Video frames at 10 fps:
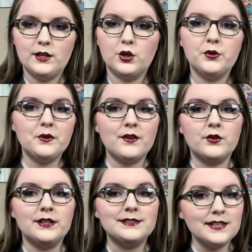it or
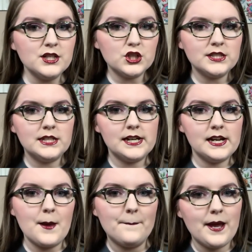whoever is interested in
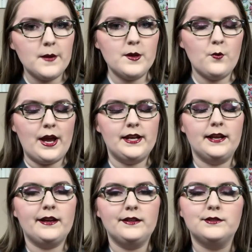it may be
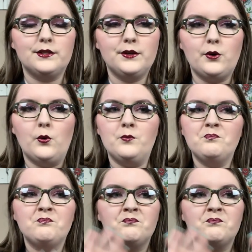waiting until